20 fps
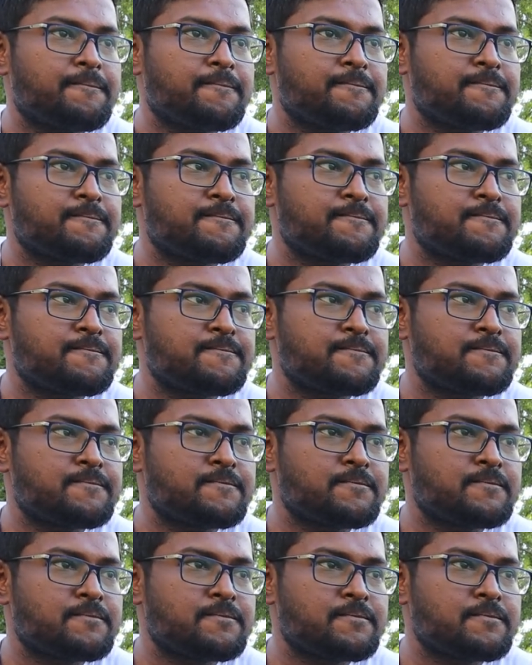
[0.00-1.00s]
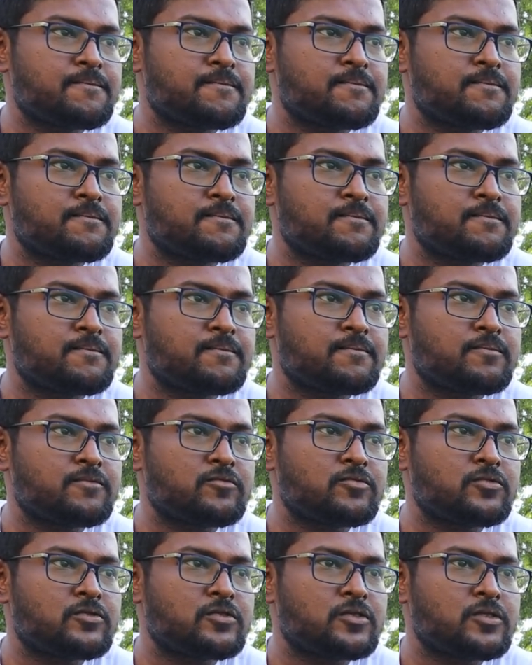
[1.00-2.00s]

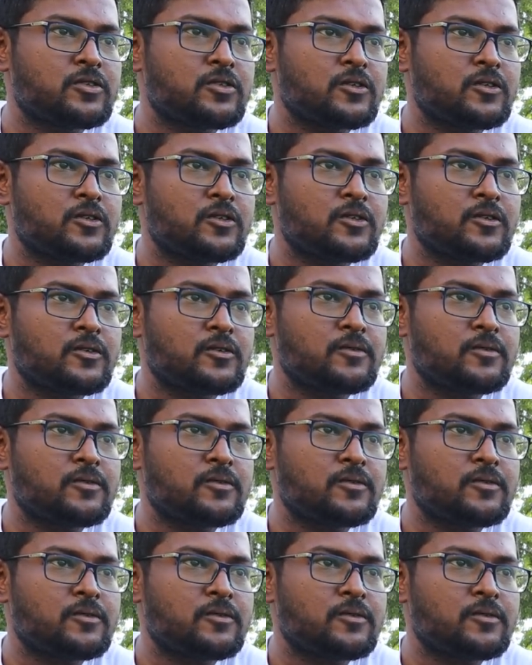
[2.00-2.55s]
No words are spoken by the person on screen.